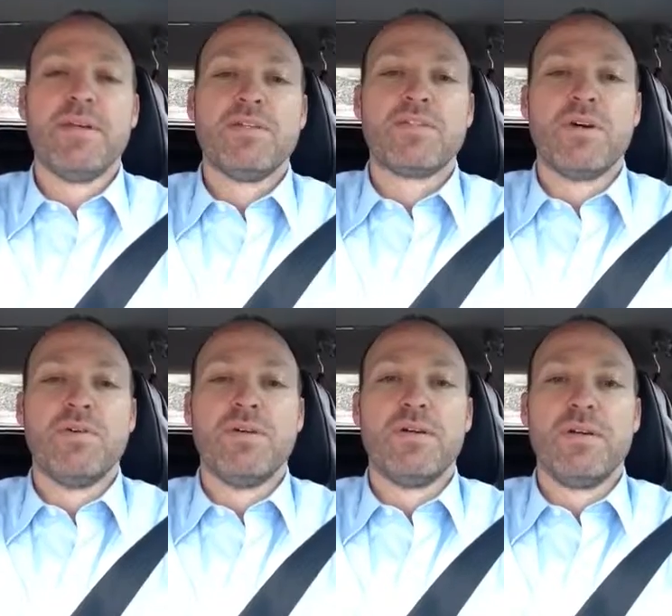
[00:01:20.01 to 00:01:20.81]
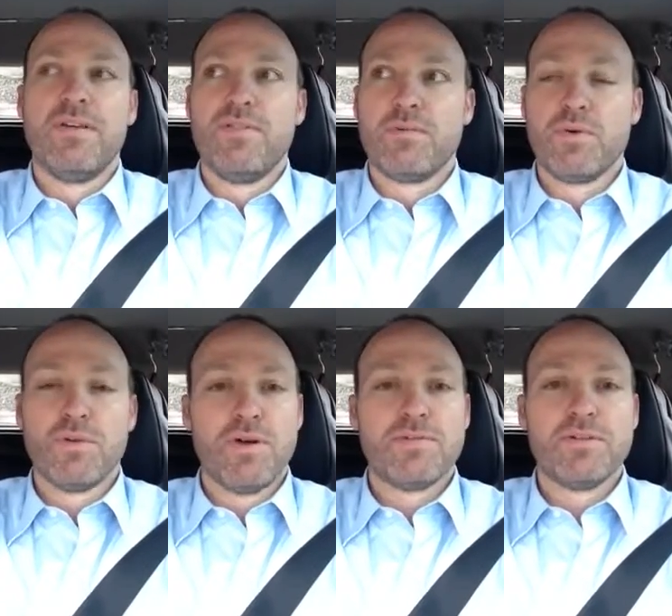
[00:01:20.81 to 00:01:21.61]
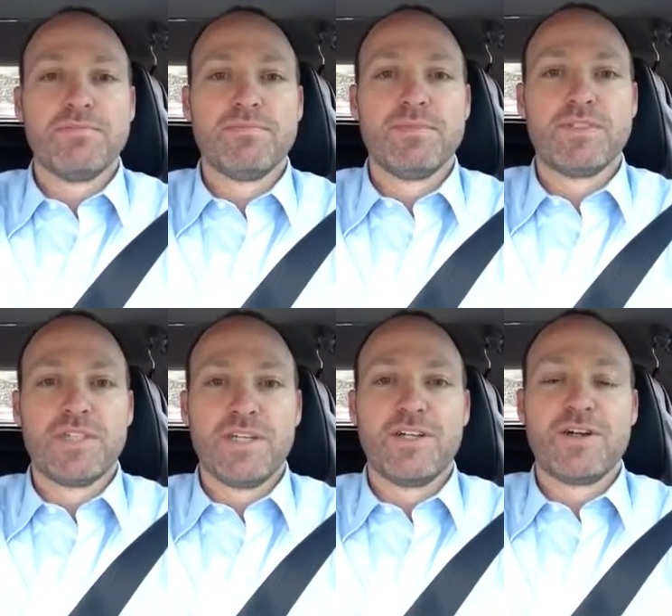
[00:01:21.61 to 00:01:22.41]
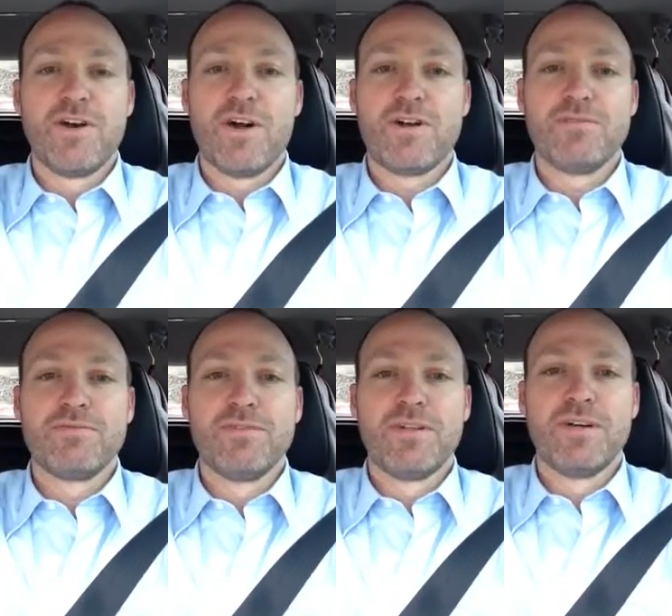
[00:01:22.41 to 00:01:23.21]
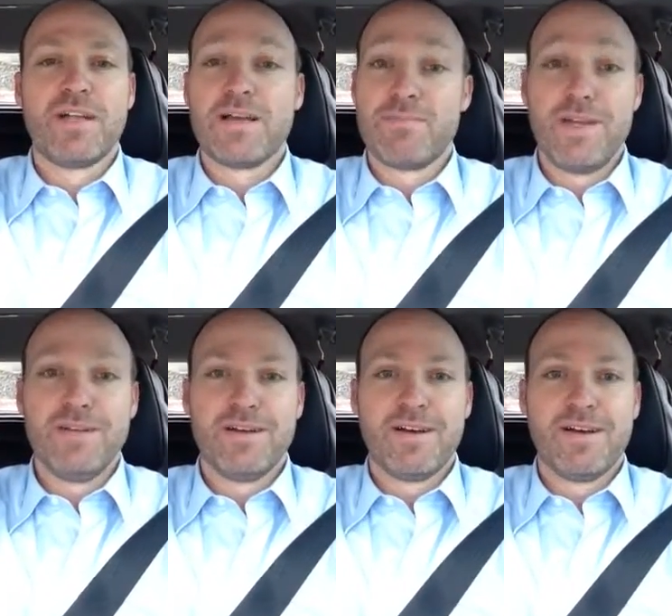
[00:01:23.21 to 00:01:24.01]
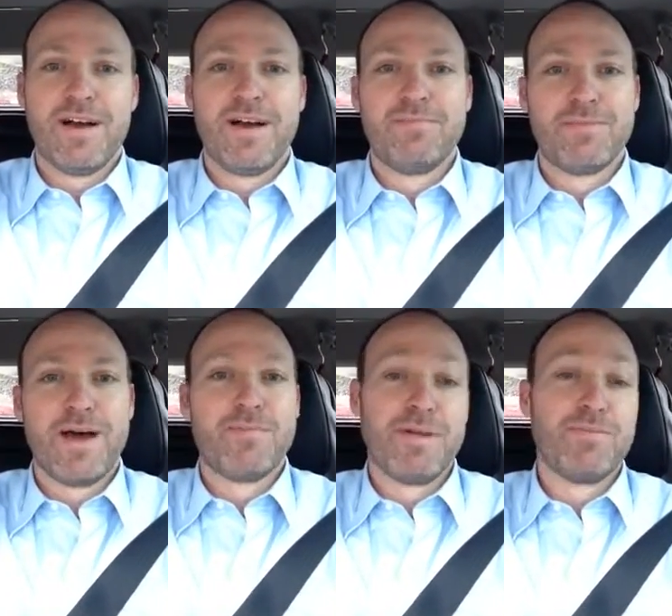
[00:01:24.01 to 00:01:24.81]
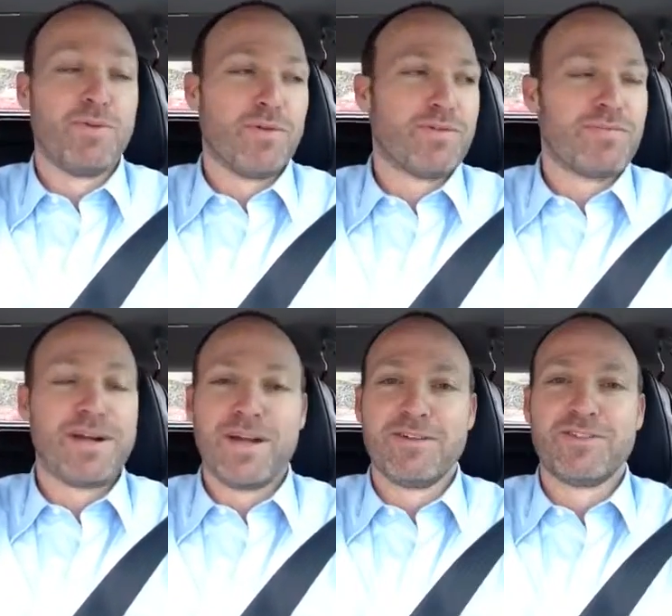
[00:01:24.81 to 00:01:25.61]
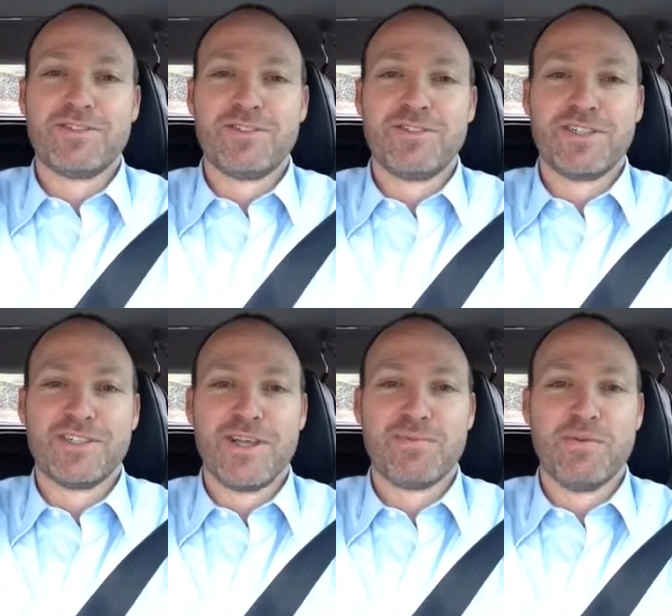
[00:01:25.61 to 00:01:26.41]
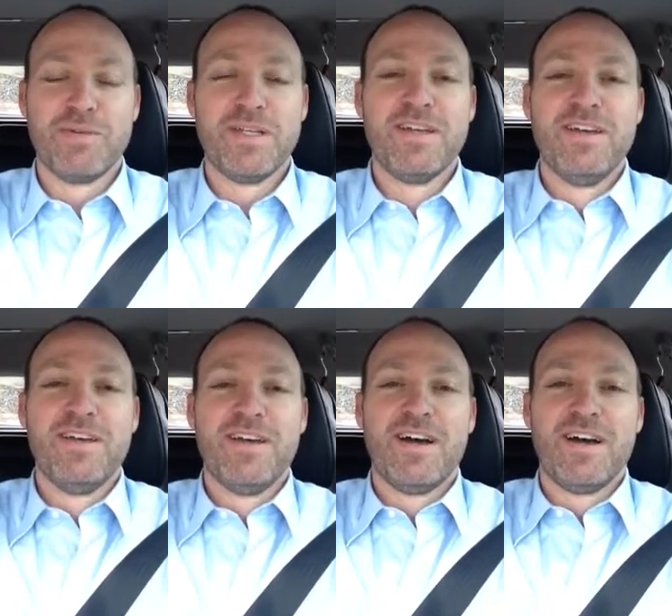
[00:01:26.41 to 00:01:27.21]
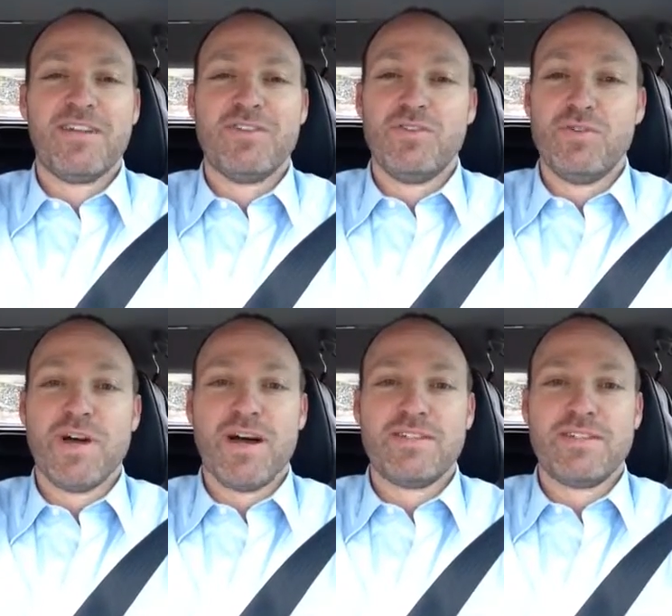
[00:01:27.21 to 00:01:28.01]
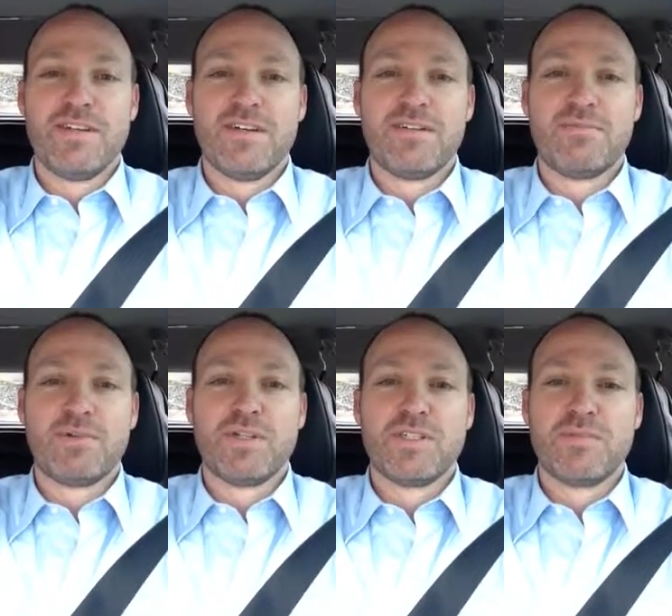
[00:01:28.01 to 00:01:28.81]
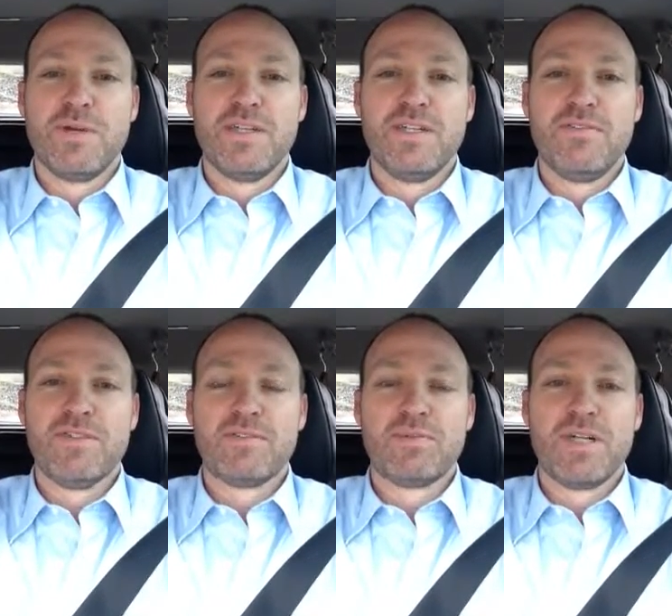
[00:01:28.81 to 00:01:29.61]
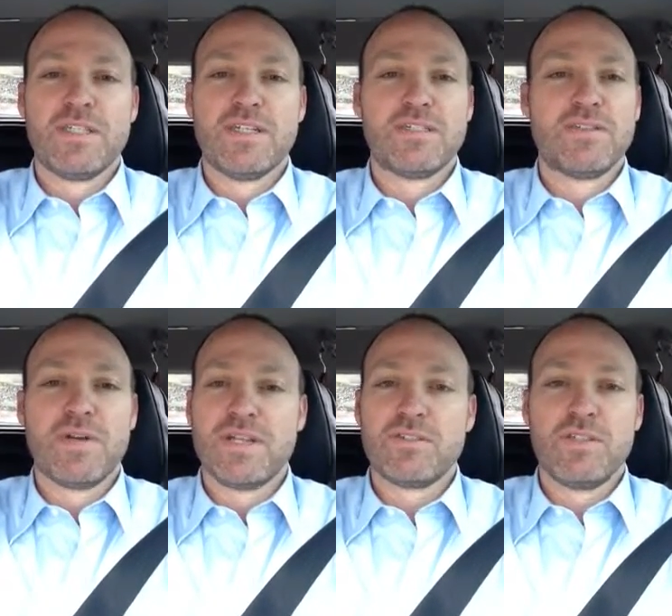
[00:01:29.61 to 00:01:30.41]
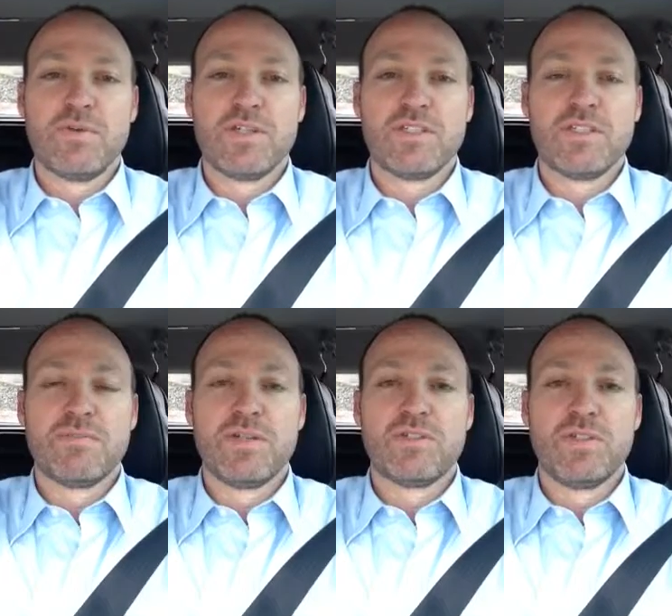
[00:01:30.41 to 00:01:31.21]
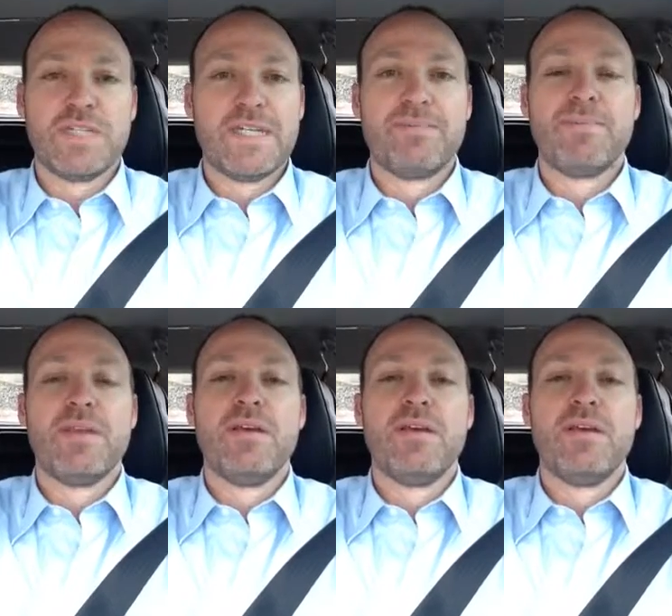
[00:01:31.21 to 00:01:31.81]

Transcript: So if you're pulled over, you're sitting in your car like me, I'm not being pulled over right now, just as an example, but do not participate in any field sobriety test. Don't answer any questions about drinking.